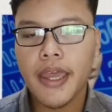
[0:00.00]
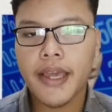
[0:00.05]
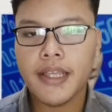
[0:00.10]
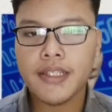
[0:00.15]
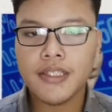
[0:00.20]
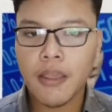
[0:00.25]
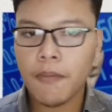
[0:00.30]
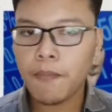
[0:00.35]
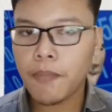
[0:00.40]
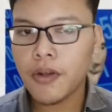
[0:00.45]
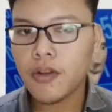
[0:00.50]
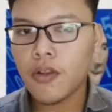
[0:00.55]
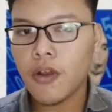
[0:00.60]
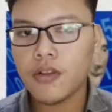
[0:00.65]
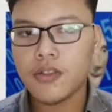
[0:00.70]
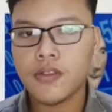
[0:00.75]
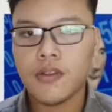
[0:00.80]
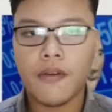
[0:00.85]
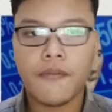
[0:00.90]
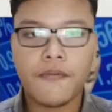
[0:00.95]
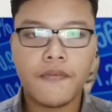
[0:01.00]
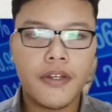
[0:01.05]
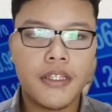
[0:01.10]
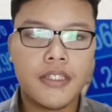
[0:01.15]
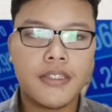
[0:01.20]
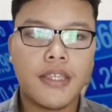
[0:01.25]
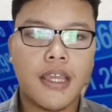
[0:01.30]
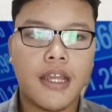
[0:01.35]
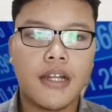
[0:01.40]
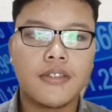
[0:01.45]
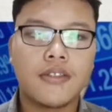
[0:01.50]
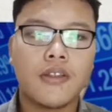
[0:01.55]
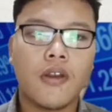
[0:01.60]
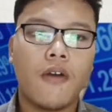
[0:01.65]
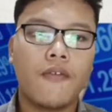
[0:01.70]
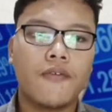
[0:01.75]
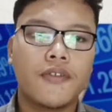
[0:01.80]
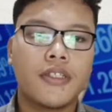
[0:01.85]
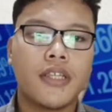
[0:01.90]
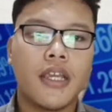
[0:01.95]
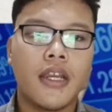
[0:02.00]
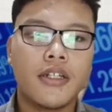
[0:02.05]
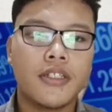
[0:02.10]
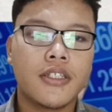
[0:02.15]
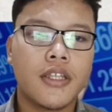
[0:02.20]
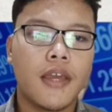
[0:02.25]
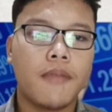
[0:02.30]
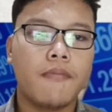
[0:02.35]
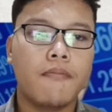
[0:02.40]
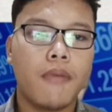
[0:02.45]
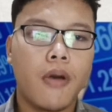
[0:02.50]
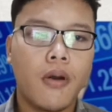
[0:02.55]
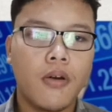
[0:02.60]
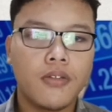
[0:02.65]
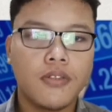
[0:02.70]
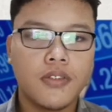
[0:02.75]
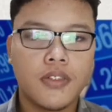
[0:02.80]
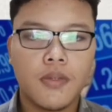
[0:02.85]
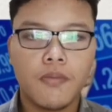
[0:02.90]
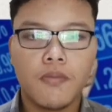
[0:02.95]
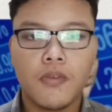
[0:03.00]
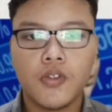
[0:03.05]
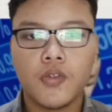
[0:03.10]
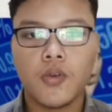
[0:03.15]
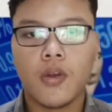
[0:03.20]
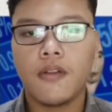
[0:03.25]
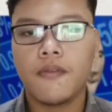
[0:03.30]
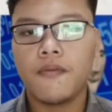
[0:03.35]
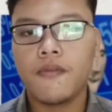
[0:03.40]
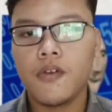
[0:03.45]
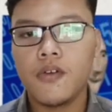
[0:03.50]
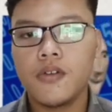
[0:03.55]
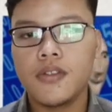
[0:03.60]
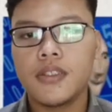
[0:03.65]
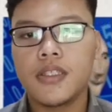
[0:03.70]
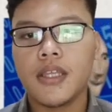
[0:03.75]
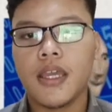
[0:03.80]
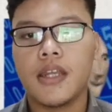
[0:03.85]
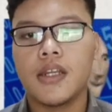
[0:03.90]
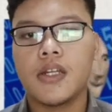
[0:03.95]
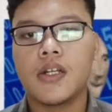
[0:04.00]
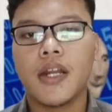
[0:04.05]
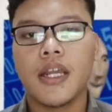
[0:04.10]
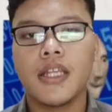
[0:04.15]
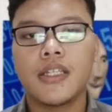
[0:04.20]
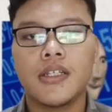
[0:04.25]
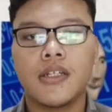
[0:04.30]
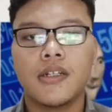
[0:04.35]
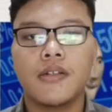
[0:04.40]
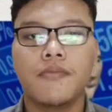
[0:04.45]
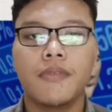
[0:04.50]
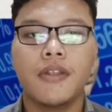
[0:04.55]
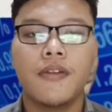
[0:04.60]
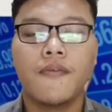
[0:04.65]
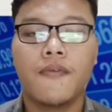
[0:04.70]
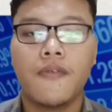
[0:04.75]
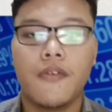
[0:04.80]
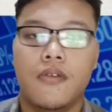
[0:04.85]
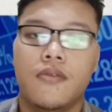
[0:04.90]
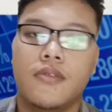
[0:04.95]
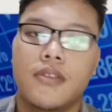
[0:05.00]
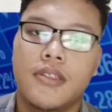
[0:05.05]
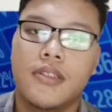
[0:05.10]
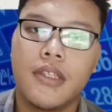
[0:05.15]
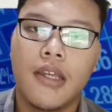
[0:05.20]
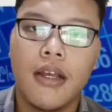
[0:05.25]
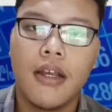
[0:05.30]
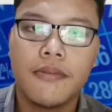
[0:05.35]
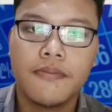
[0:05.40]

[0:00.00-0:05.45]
Example of service sales of shares and bonds, mutual funds, and retirement funds.